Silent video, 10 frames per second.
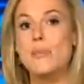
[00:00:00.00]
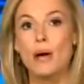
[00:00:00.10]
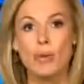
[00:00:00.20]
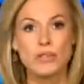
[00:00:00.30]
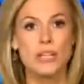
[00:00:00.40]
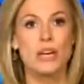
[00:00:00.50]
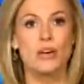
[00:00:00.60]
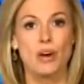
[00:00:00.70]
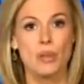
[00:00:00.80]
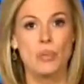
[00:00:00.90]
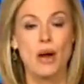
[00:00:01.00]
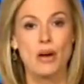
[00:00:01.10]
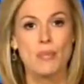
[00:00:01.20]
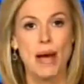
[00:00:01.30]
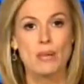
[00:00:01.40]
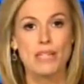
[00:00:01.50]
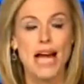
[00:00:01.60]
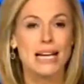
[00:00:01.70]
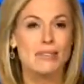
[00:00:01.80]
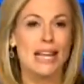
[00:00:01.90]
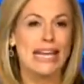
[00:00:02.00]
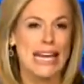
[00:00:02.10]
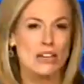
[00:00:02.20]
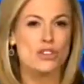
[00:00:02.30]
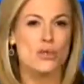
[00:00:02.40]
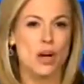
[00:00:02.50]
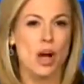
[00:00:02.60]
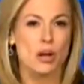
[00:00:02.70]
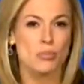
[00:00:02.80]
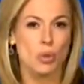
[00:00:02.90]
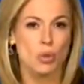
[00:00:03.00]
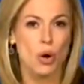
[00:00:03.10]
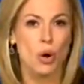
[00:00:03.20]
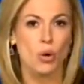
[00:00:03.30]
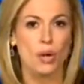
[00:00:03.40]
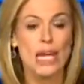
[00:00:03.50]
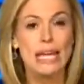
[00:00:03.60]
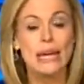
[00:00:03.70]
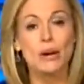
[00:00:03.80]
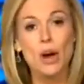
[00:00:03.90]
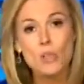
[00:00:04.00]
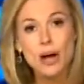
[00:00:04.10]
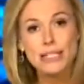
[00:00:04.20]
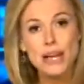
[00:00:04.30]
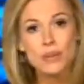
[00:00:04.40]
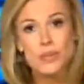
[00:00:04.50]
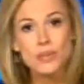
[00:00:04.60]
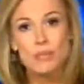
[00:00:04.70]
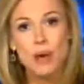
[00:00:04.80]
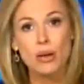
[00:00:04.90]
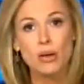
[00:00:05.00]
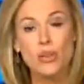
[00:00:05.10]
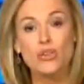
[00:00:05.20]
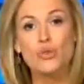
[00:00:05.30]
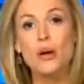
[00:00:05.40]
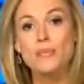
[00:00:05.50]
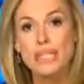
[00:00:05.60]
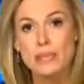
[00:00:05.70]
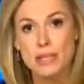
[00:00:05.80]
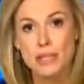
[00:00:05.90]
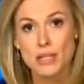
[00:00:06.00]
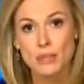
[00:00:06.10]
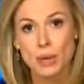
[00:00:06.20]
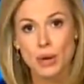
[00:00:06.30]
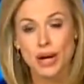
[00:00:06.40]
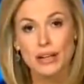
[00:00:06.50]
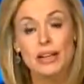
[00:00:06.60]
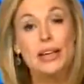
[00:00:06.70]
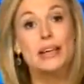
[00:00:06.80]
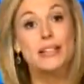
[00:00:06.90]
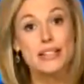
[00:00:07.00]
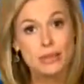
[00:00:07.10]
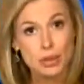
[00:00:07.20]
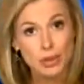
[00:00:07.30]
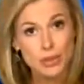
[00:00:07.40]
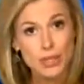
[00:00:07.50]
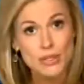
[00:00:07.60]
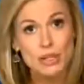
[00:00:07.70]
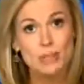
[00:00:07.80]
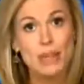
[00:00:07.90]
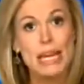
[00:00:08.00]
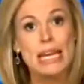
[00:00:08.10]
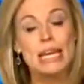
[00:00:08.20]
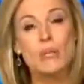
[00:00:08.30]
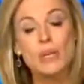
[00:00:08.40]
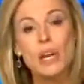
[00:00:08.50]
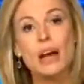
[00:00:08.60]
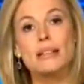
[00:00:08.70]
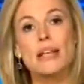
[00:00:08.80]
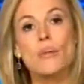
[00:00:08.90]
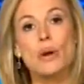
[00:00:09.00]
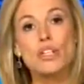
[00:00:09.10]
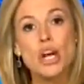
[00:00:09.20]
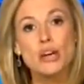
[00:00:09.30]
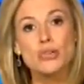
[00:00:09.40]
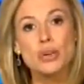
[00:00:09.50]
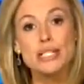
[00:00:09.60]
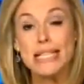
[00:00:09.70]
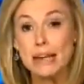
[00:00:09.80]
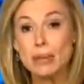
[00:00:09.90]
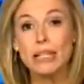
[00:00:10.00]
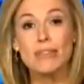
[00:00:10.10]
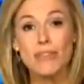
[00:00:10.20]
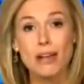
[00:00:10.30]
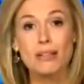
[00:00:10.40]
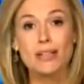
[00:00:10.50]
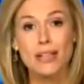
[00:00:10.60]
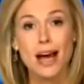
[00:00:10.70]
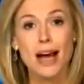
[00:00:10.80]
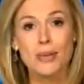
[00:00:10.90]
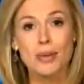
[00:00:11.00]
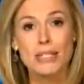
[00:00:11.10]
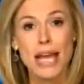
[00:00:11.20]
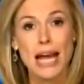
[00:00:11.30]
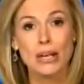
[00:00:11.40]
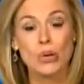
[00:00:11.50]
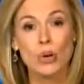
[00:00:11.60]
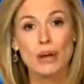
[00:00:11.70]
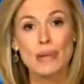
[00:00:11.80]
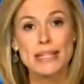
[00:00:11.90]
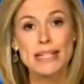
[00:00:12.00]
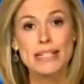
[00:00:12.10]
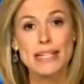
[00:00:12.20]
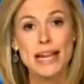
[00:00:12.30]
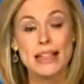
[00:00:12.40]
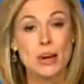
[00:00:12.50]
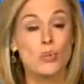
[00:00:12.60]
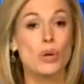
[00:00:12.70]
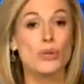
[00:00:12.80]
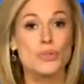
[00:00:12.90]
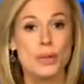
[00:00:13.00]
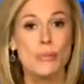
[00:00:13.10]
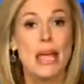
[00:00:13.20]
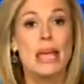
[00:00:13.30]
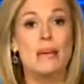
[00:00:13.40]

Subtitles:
about once a year on their whereabouts, kind of like entry on parole. Now, Kobach tells us the model the Trump team is exploring is a similar system. He would not say which countries they believe fall into the high-risk category, but did say there were some